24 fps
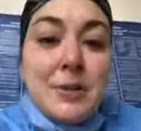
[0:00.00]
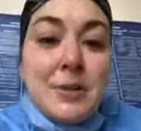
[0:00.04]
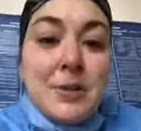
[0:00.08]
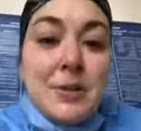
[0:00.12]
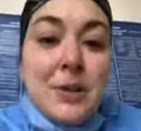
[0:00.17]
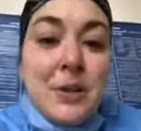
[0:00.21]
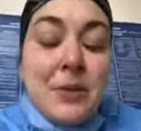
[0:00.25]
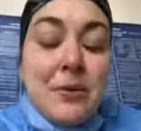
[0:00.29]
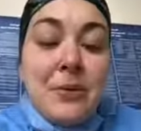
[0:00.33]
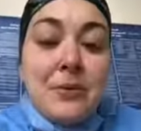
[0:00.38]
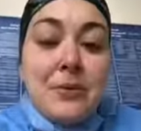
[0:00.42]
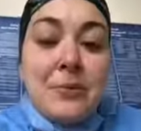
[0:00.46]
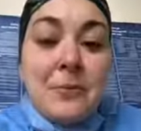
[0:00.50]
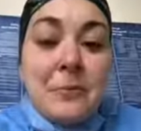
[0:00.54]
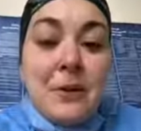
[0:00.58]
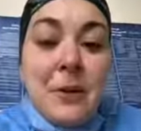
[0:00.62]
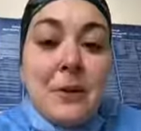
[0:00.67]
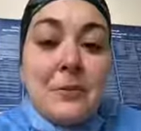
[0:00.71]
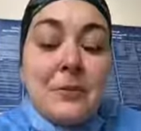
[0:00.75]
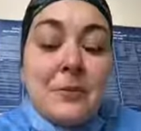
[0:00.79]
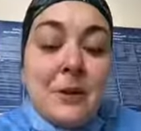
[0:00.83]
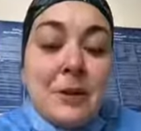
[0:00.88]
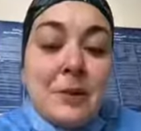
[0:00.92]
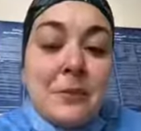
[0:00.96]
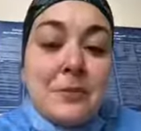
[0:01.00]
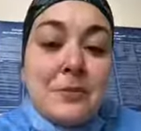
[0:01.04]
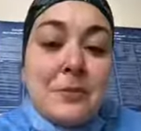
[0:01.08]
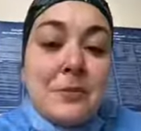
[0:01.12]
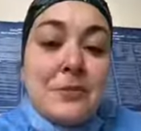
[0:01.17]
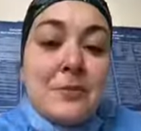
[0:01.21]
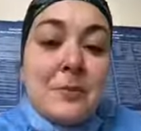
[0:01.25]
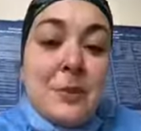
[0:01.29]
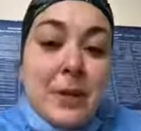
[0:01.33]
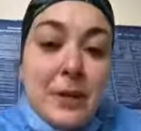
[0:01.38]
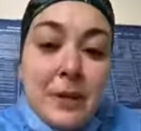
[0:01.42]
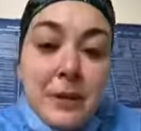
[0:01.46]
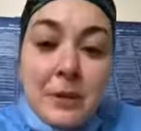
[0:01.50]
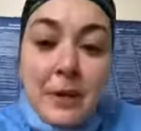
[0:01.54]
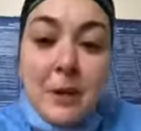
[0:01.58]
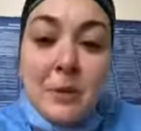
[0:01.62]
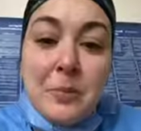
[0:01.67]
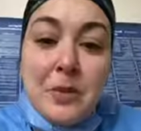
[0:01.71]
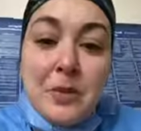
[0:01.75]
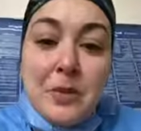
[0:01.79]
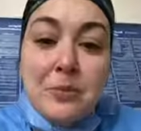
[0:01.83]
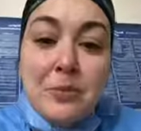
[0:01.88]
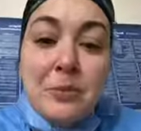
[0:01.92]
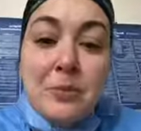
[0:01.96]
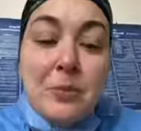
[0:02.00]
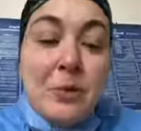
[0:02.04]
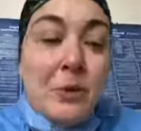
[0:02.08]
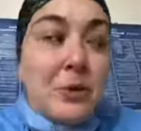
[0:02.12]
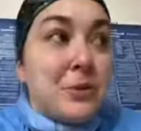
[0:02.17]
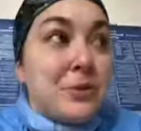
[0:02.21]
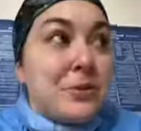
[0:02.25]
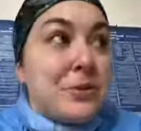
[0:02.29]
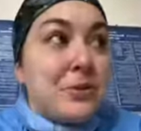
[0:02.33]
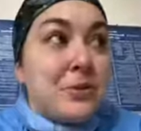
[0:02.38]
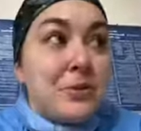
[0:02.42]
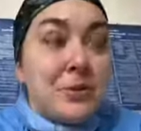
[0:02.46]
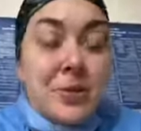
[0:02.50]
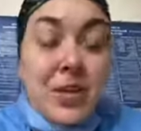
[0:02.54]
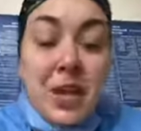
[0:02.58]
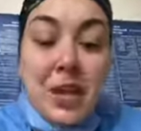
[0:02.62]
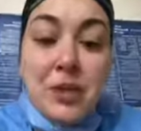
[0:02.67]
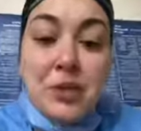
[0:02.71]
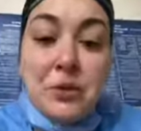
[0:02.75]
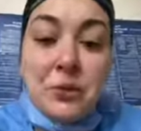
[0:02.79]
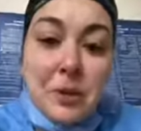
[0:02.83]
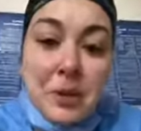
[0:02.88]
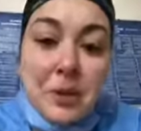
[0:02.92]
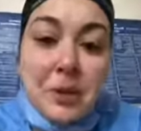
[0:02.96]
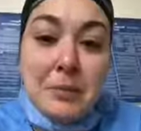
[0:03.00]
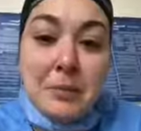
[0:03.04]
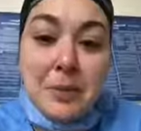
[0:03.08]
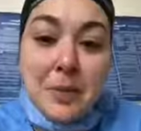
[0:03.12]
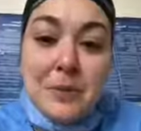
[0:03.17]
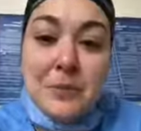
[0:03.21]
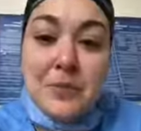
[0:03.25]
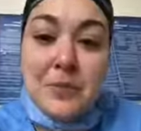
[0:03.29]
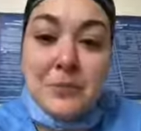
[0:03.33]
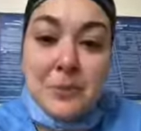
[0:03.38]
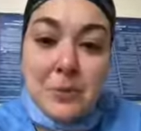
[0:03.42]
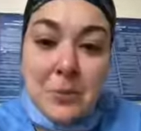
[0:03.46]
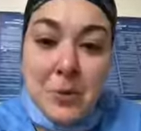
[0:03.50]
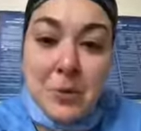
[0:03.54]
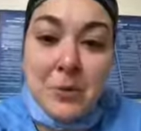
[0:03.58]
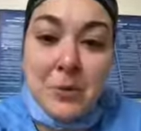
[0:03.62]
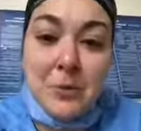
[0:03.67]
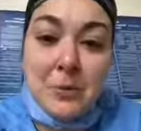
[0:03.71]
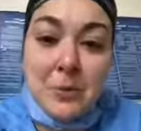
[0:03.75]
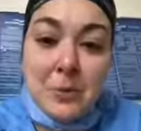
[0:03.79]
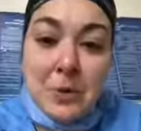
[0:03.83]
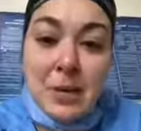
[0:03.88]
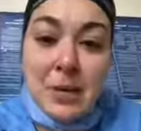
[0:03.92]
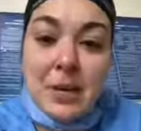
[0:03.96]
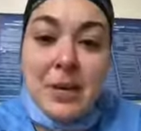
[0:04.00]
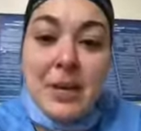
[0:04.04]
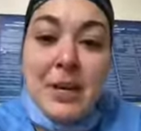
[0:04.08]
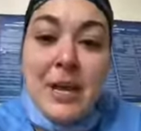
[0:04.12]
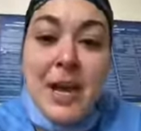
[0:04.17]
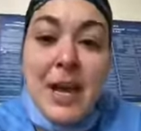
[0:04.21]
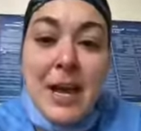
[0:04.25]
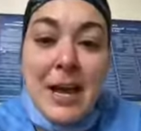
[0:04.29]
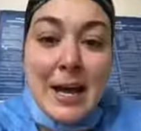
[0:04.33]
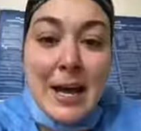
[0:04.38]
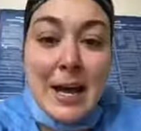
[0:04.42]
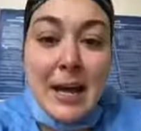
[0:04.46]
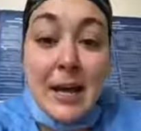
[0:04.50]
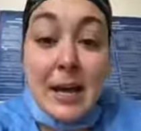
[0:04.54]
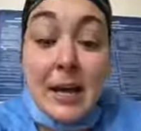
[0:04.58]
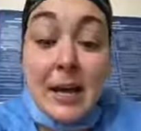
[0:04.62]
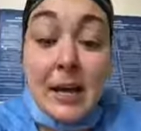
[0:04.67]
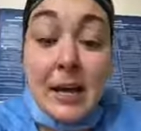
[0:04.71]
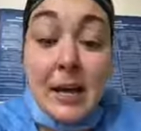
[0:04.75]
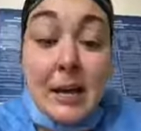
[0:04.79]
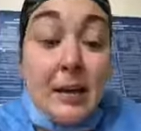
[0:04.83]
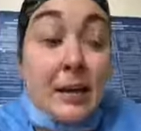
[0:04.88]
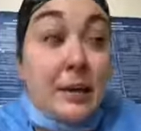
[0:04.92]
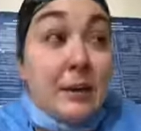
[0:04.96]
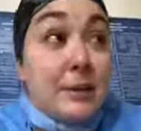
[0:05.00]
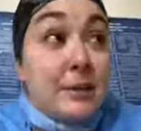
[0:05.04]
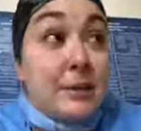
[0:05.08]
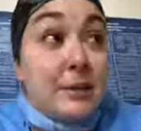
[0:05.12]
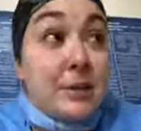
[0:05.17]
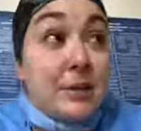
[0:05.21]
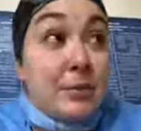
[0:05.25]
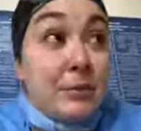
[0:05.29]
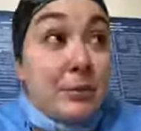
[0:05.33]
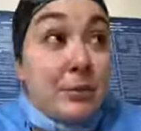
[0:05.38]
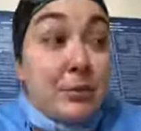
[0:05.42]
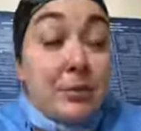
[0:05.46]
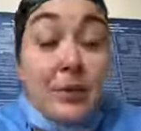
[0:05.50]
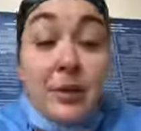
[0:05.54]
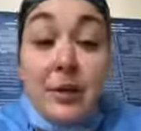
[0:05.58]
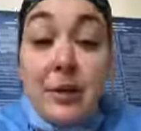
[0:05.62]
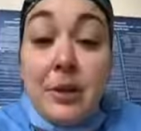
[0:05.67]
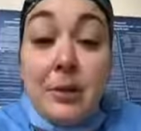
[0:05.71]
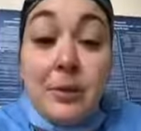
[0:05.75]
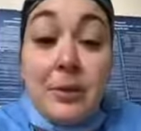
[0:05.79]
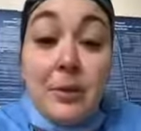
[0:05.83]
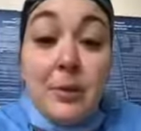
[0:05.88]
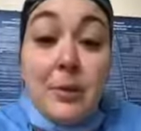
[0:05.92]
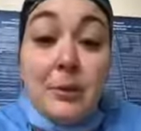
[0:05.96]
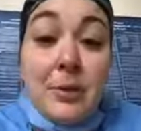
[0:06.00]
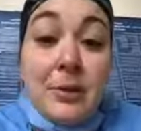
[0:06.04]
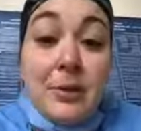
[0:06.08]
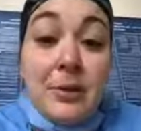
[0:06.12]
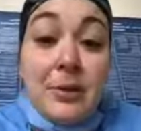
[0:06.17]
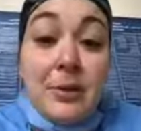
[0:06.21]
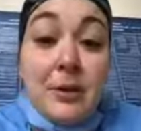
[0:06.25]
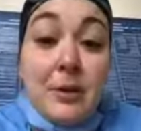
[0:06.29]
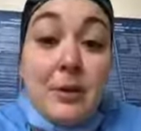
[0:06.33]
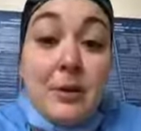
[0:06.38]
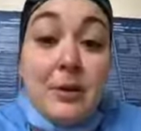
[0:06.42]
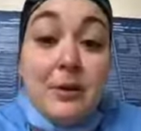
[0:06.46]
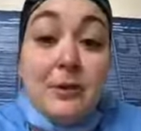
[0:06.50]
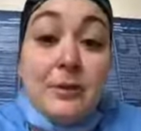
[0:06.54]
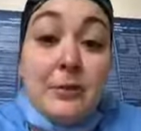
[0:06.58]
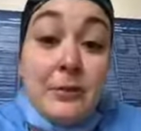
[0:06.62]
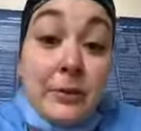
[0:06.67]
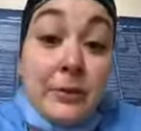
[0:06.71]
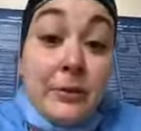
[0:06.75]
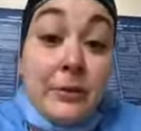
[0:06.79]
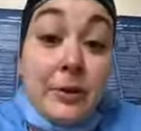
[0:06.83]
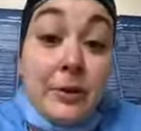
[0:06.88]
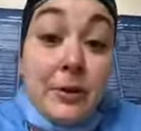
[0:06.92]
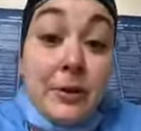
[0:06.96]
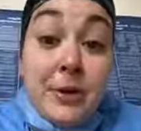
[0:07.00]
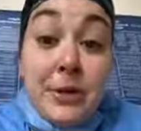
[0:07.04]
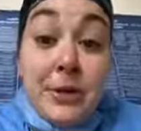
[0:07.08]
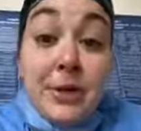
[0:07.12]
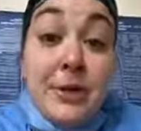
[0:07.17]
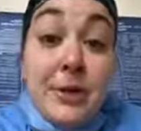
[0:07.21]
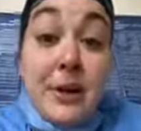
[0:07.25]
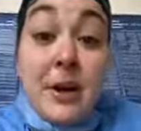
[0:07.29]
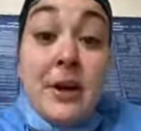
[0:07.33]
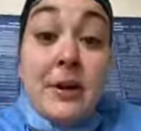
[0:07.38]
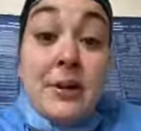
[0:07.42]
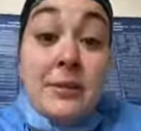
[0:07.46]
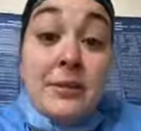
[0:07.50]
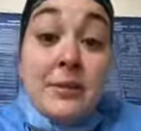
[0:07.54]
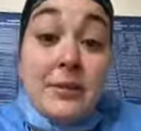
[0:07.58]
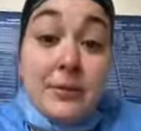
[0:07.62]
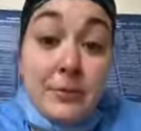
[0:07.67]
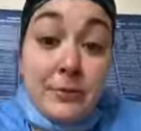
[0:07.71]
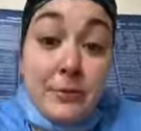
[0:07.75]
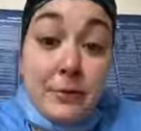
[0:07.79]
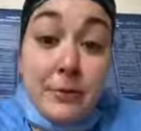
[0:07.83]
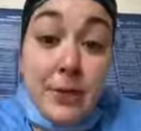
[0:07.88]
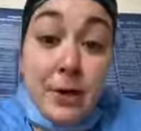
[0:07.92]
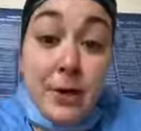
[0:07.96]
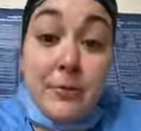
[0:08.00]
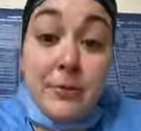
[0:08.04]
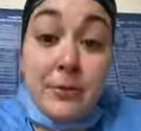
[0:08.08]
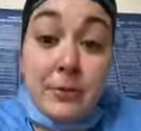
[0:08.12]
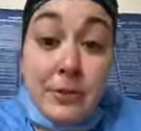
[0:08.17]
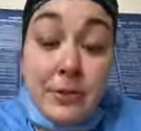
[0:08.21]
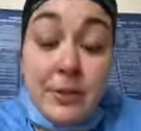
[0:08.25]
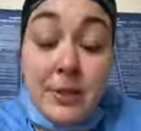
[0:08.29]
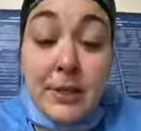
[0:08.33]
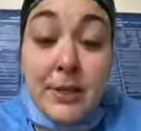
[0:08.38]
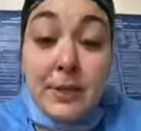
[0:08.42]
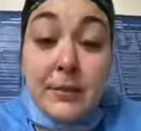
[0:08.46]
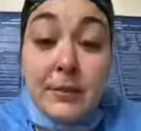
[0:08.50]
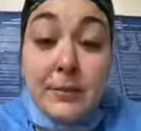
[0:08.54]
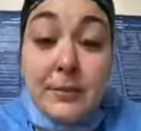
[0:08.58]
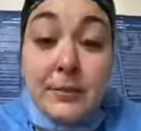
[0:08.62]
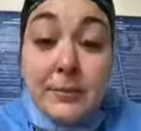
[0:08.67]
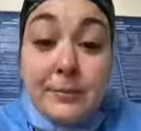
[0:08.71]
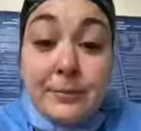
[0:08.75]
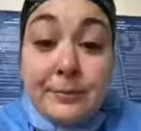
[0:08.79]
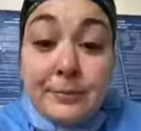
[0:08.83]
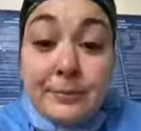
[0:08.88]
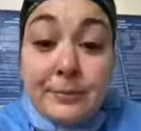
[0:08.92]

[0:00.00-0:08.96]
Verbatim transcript: So they run five liters of bicarb into a person who's gained 20 pounds of water weight and completely throw him into heart failure and he dies several hours later.